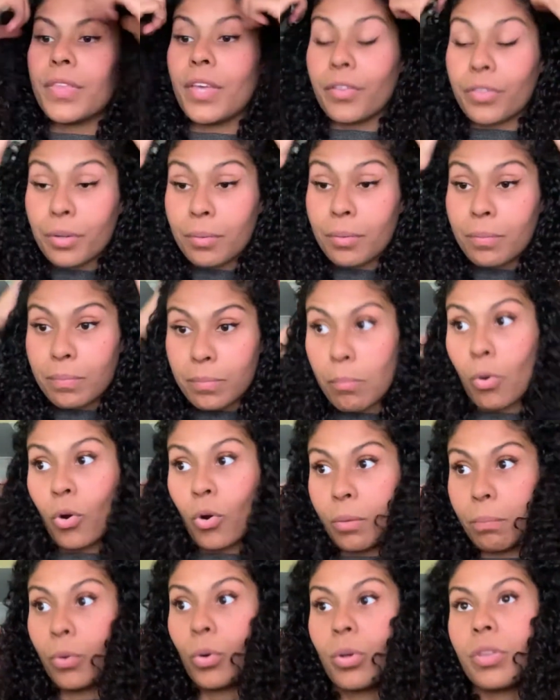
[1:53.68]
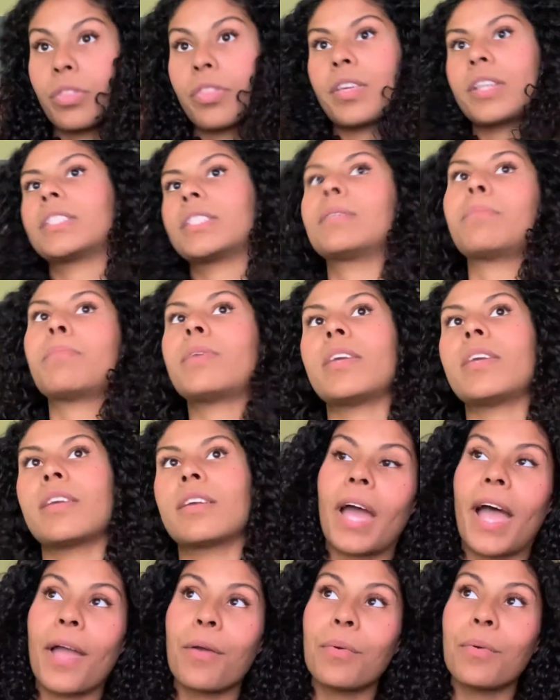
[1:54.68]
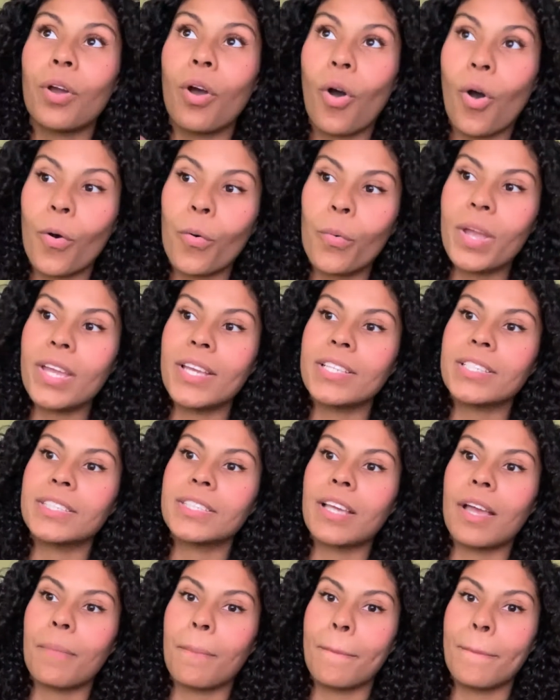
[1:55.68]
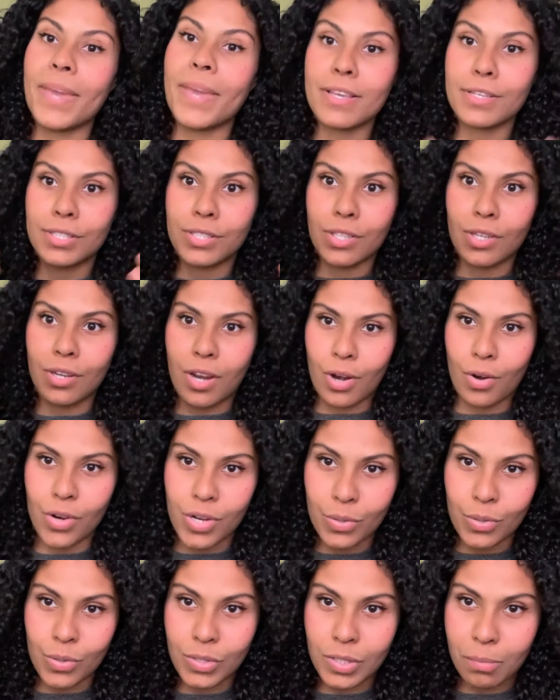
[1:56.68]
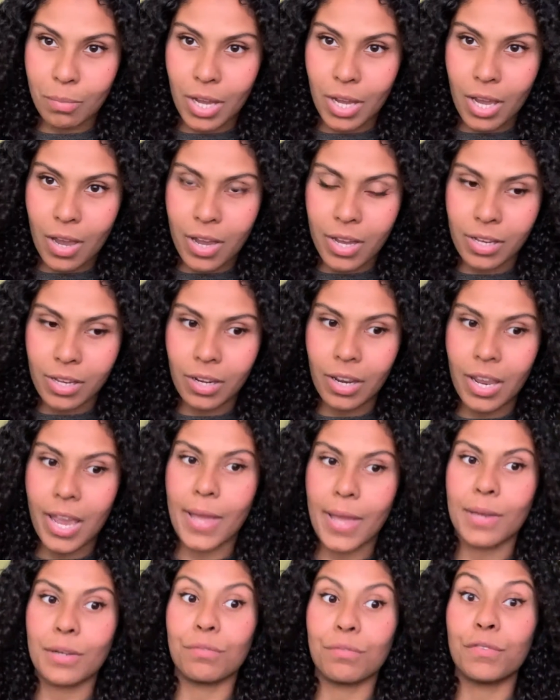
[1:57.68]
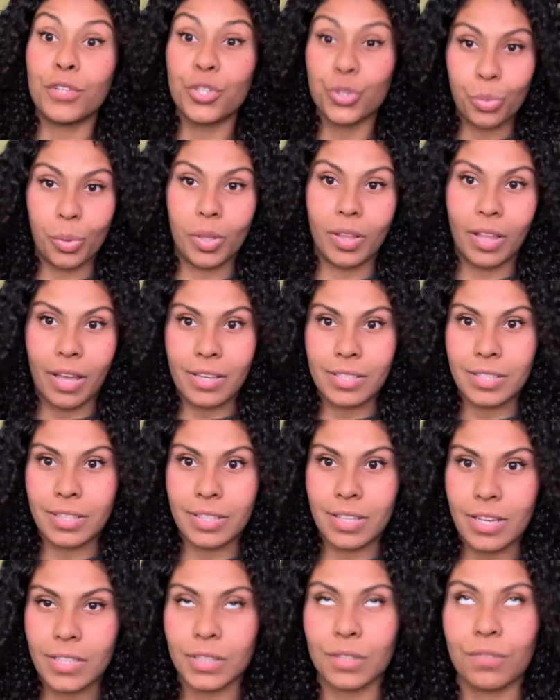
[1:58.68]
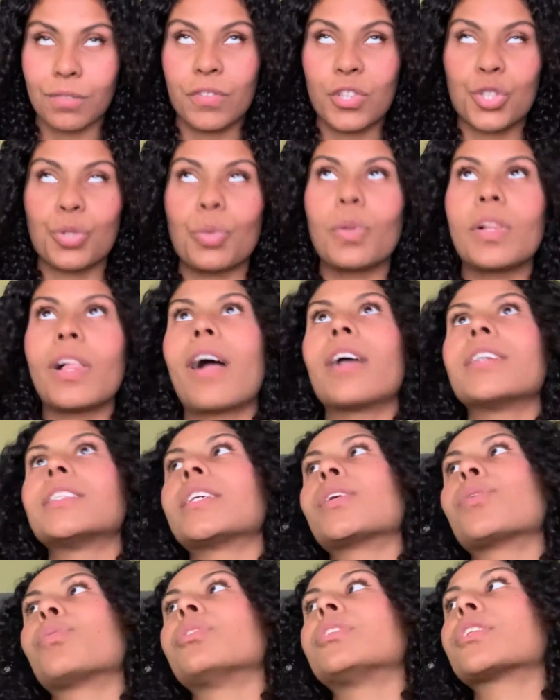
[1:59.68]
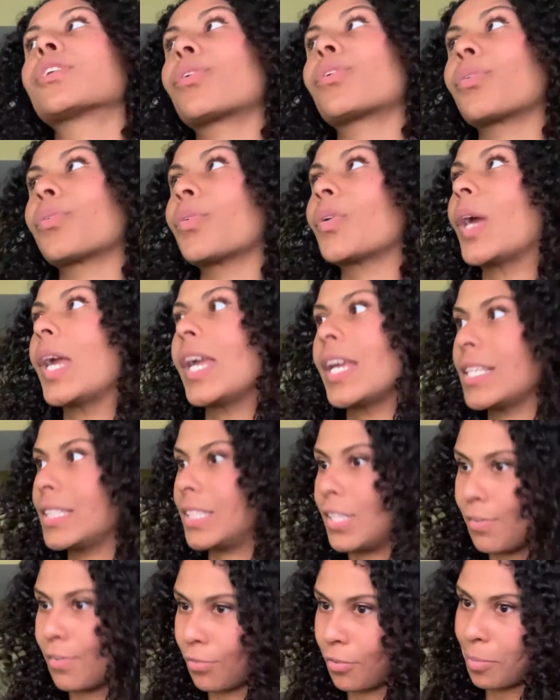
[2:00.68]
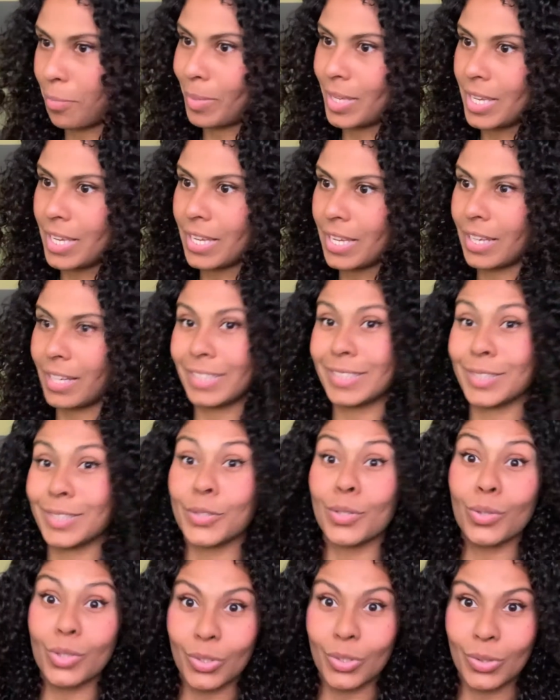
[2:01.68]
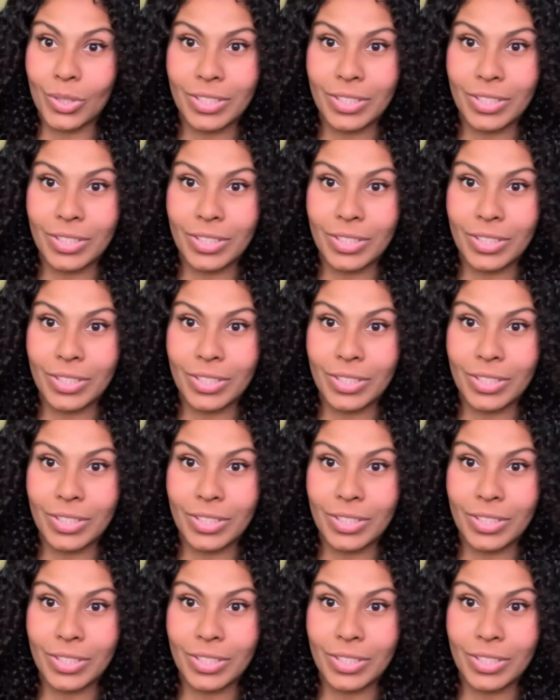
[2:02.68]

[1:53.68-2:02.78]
other more important thing to me, I would always make scenarios in my head and visualize things. Visualizing was crazy for me, and I still do it